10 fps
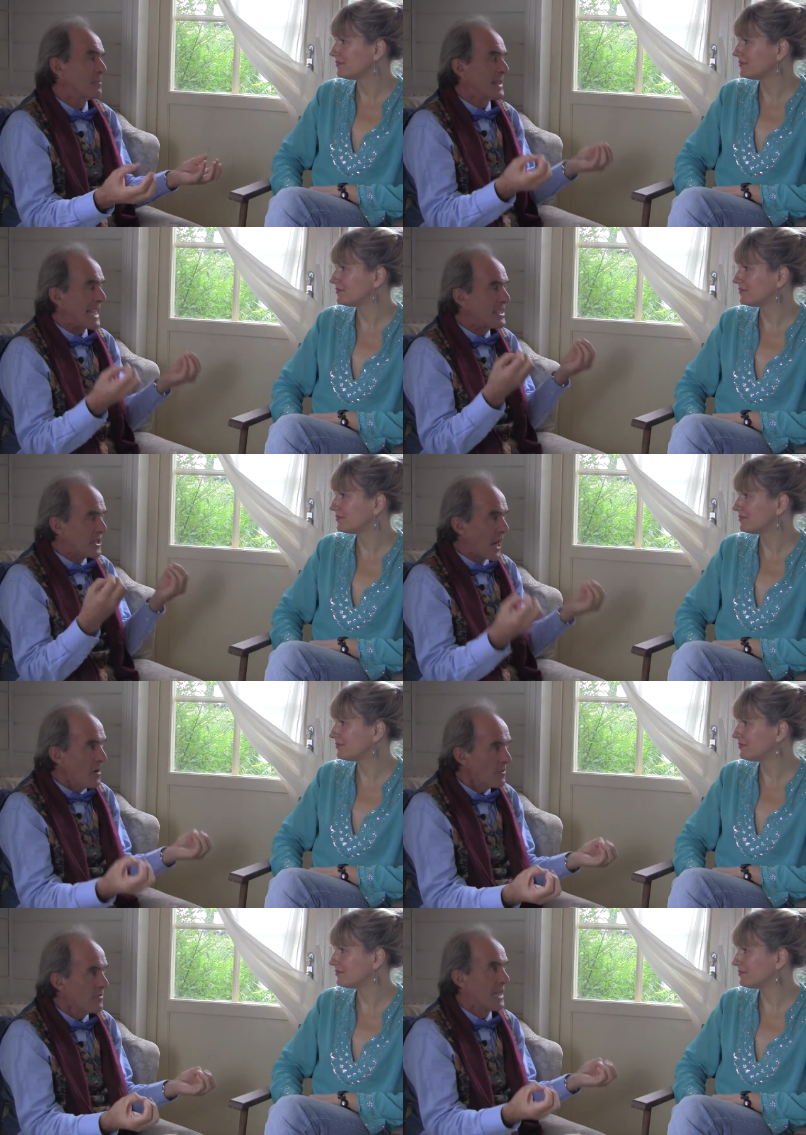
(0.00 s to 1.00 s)
Speaker 1: but they
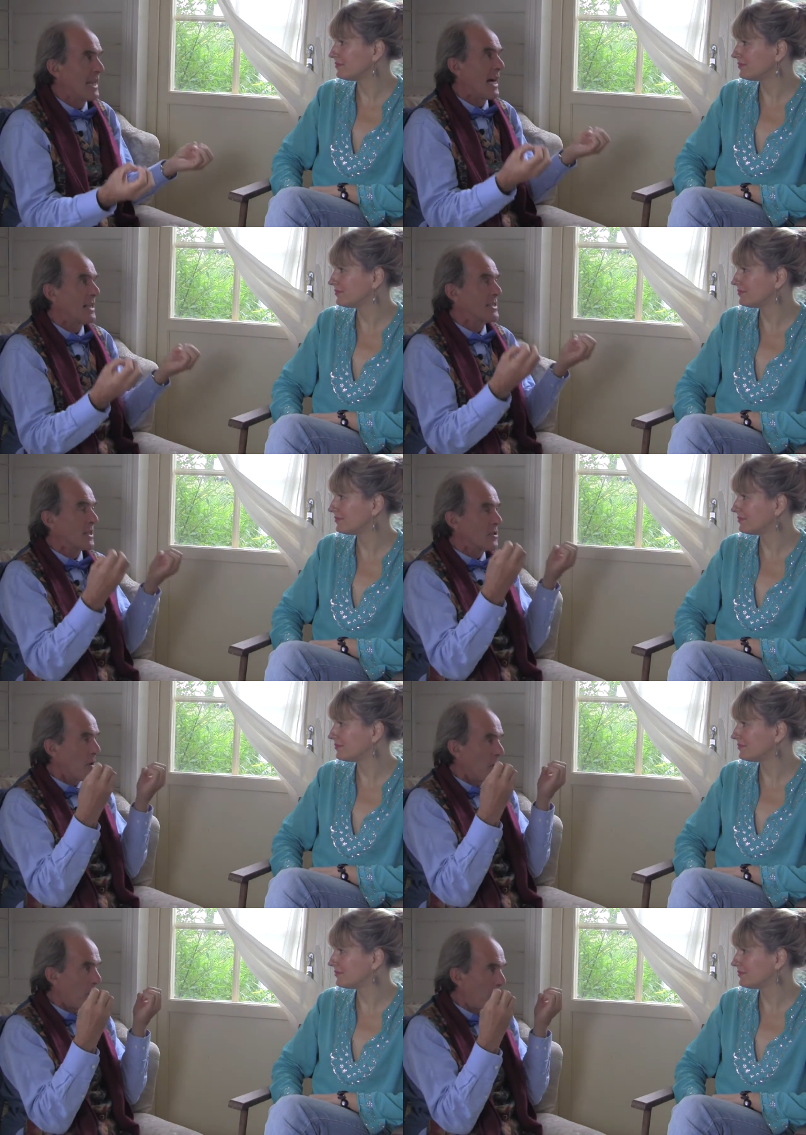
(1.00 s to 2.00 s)
don't realise that
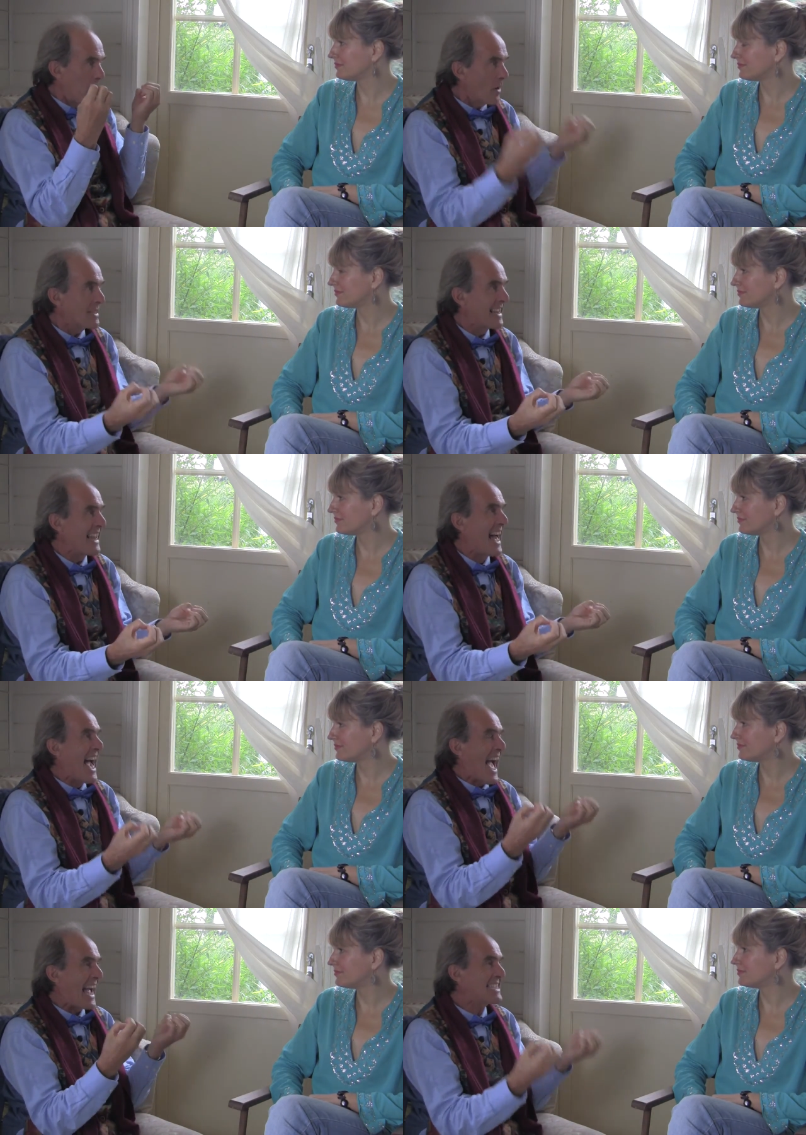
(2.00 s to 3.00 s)
your model
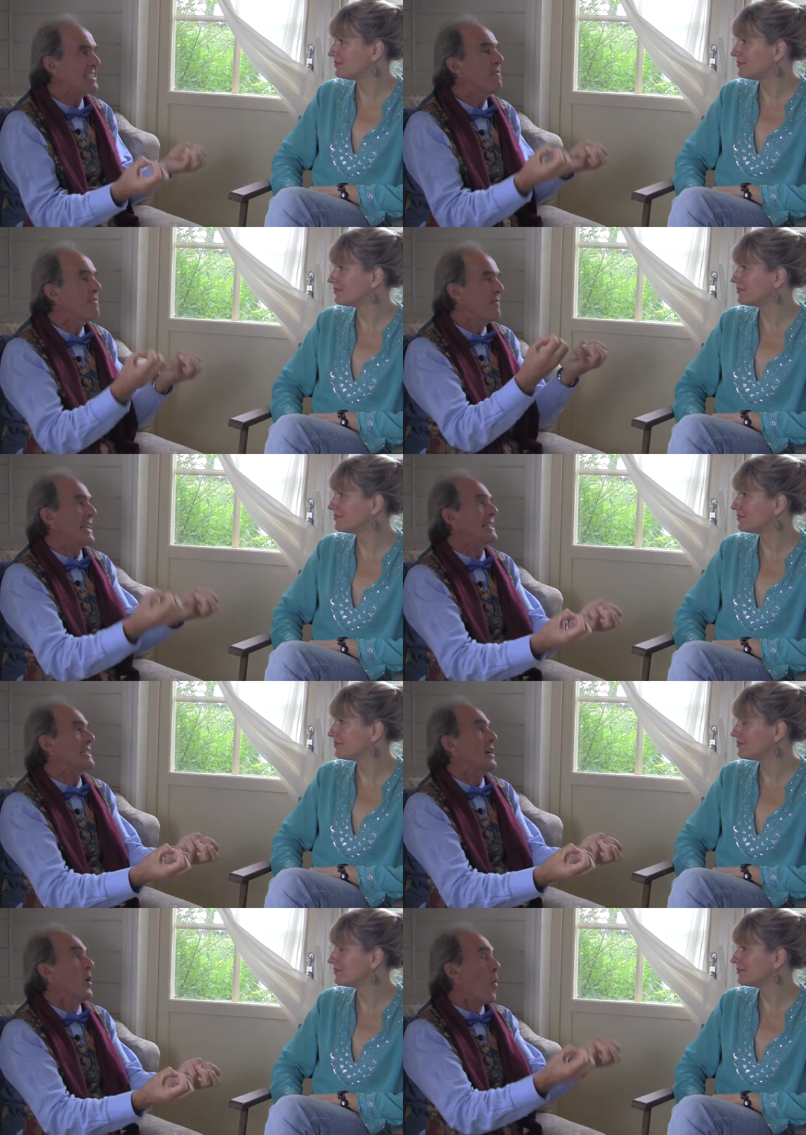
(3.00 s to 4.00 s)
has to
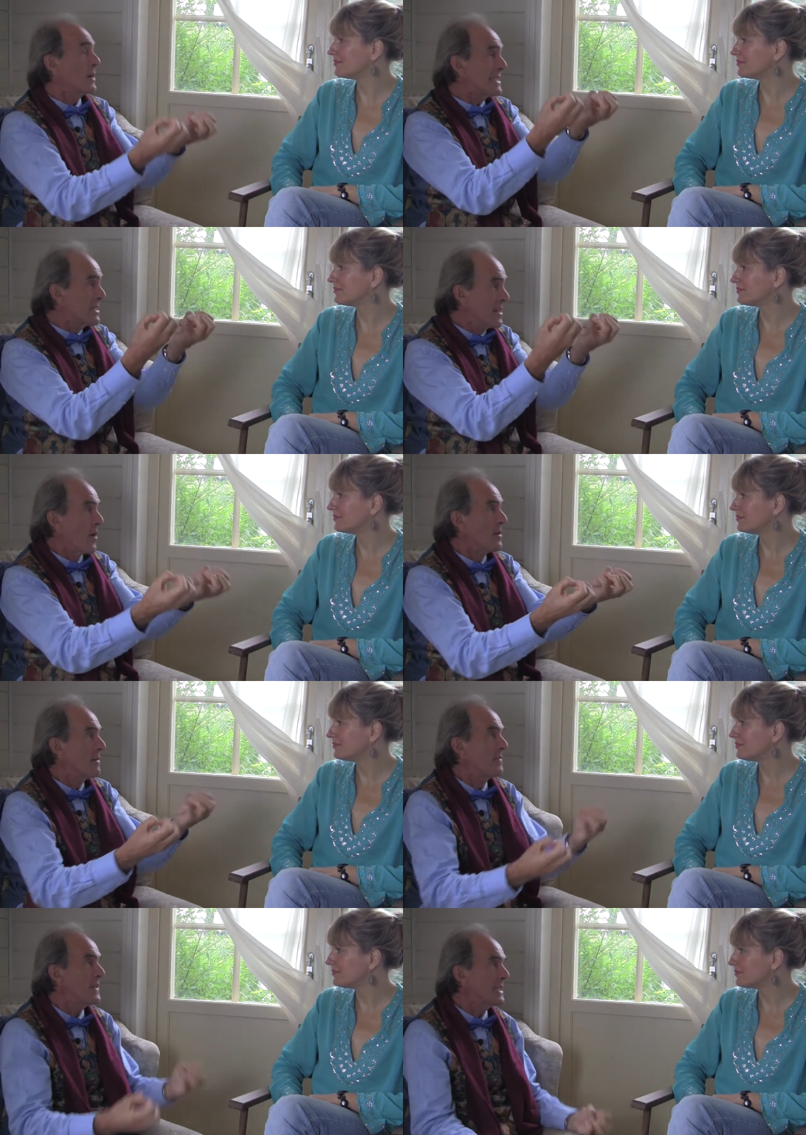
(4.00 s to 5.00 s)
fit what is known
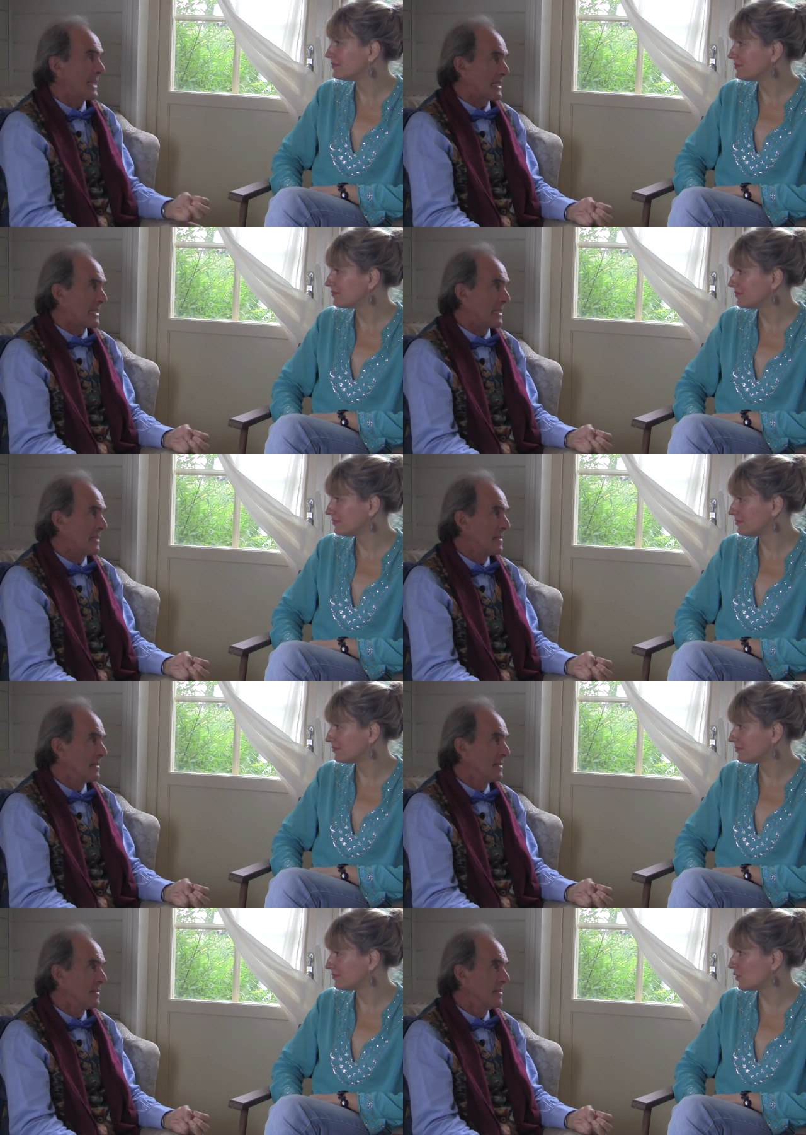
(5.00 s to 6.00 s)
in physics.
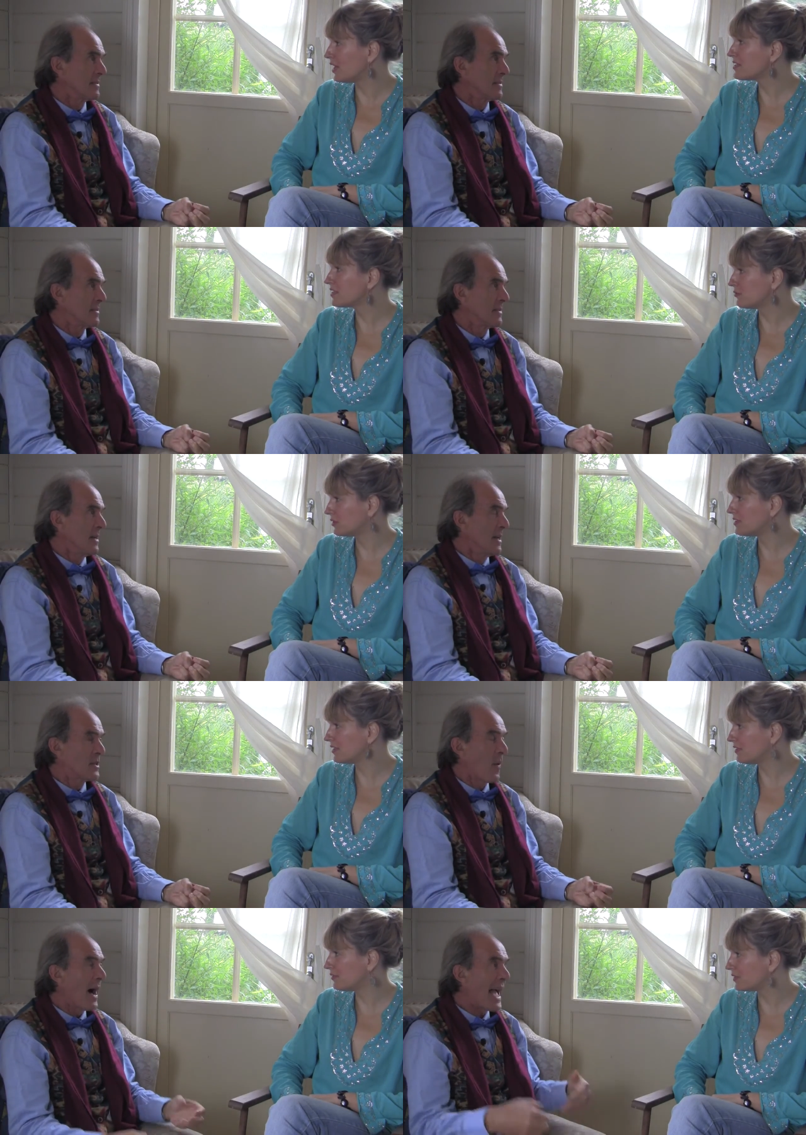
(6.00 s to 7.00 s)
Speaker 2: Right, so what is
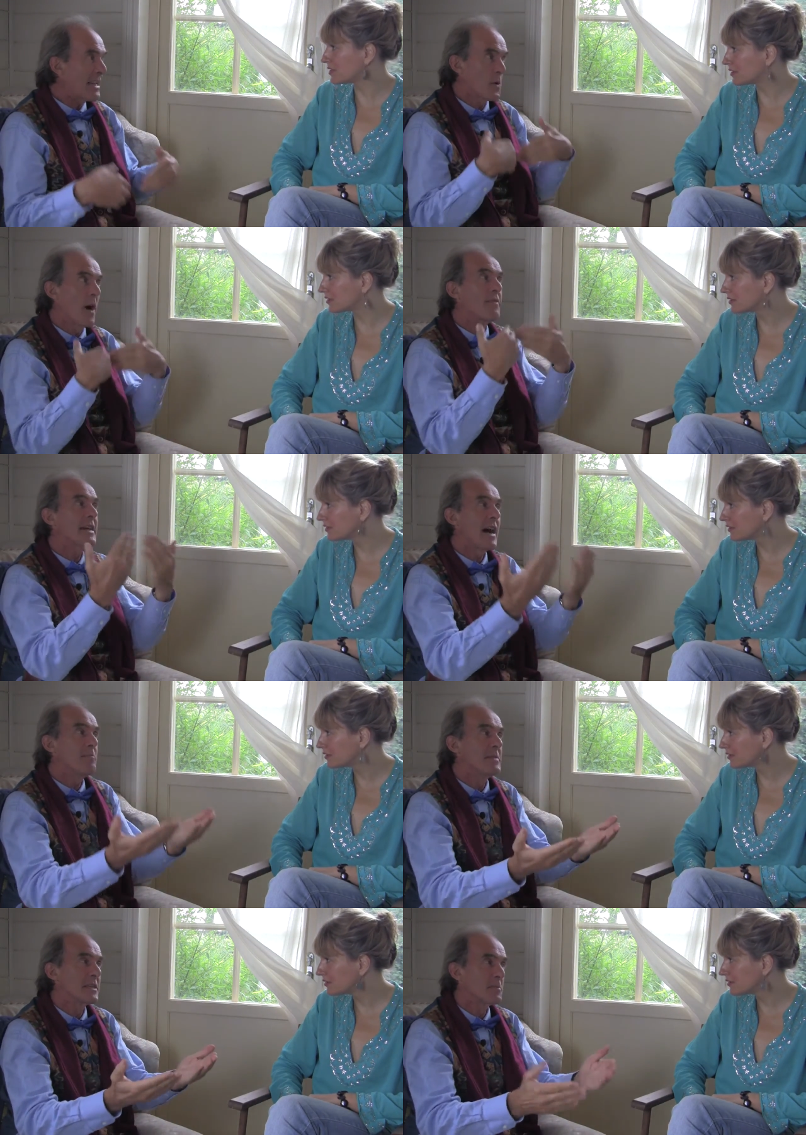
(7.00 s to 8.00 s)
Speaker 1: that? So I had to
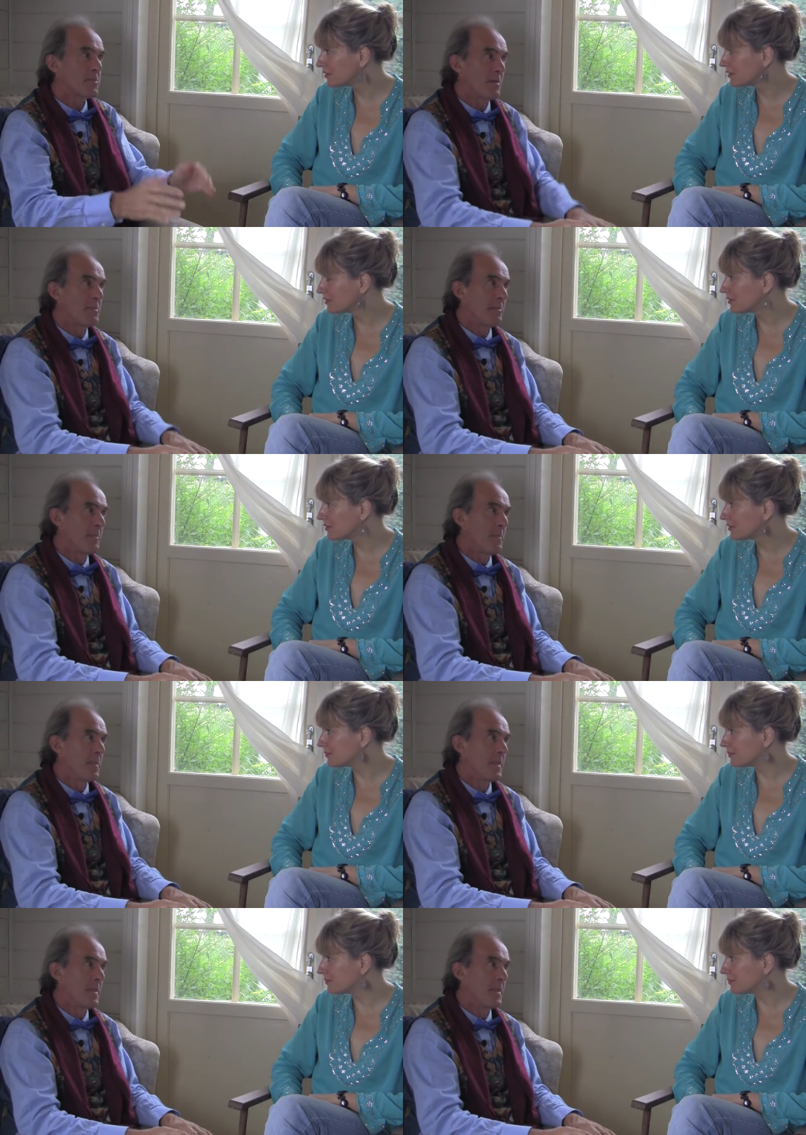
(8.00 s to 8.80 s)
overcome this problem.